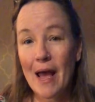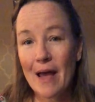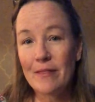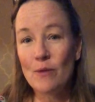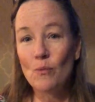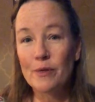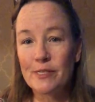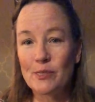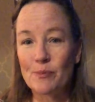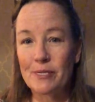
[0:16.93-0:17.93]
And then
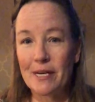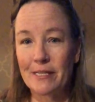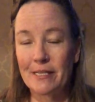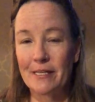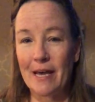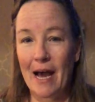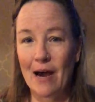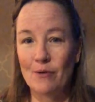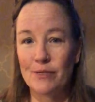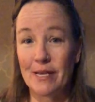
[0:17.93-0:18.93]
once it's protected in the
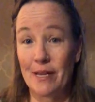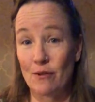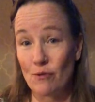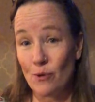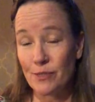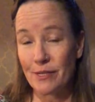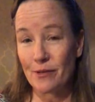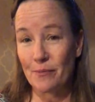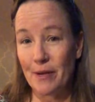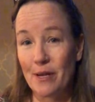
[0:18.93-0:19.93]
house and it grows a
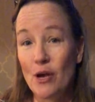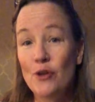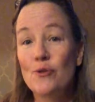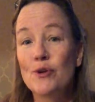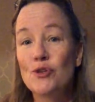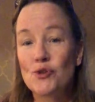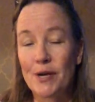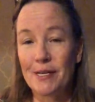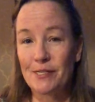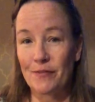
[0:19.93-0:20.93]
little bit, you can
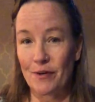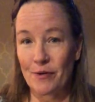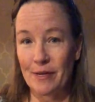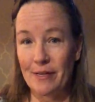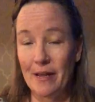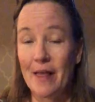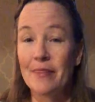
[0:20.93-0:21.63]
transfer it.